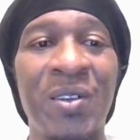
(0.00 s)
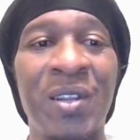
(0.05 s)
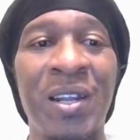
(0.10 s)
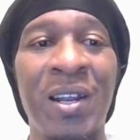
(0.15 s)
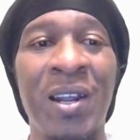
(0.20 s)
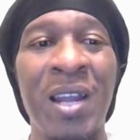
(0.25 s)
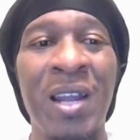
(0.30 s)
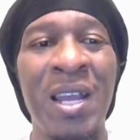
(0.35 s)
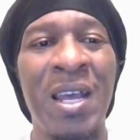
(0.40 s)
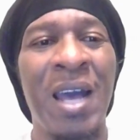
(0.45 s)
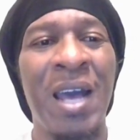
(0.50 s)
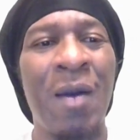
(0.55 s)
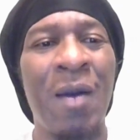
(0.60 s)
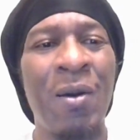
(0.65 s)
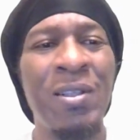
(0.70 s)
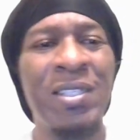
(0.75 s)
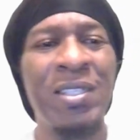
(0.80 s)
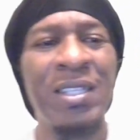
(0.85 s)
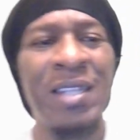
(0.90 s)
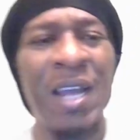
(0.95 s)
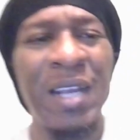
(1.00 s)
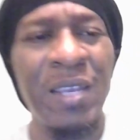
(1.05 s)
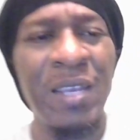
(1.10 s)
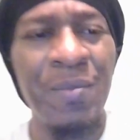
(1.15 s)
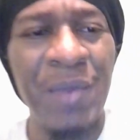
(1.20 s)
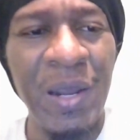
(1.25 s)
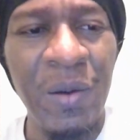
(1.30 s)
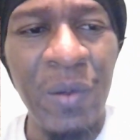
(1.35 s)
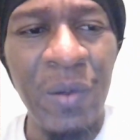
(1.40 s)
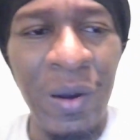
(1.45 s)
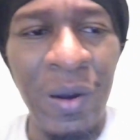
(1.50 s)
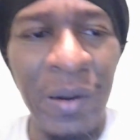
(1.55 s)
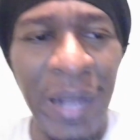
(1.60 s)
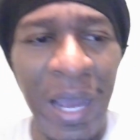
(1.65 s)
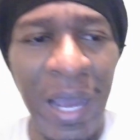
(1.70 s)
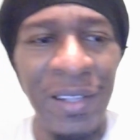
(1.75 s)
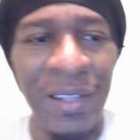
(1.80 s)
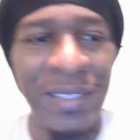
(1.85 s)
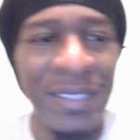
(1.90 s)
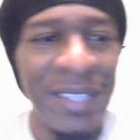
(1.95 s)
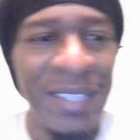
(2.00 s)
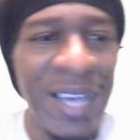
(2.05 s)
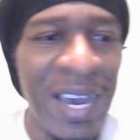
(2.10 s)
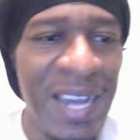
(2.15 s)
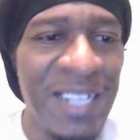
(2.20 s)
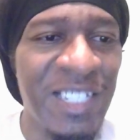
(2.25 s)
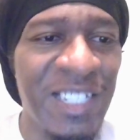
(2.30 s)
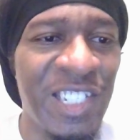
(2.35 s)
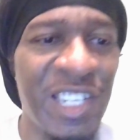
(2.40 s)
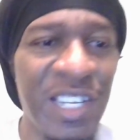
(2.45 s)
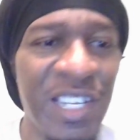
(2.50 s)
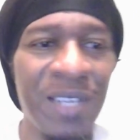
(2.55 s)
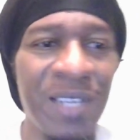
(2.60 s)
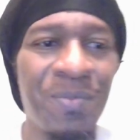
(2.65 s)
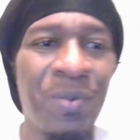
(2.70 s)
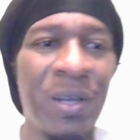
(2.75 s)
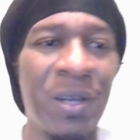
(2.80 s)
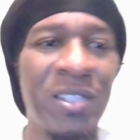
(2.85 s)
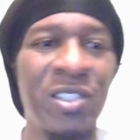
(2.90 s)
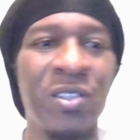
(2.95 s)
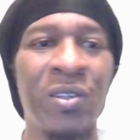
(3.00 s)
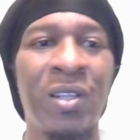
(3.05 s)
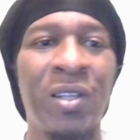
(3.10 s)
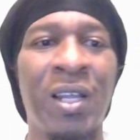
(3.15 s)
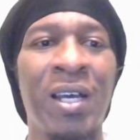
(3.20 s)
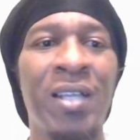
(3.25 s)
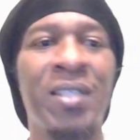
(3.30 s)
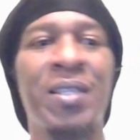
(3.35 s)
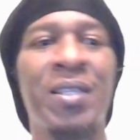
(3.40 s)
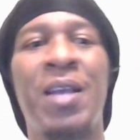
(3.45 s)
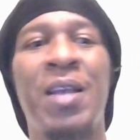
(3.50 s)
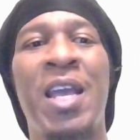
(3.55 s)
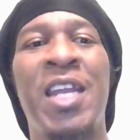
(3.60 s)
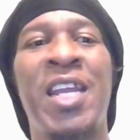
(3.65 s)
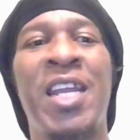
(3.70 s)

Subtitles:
on there. I watched a documentary on how this guy cheated Press Your Luck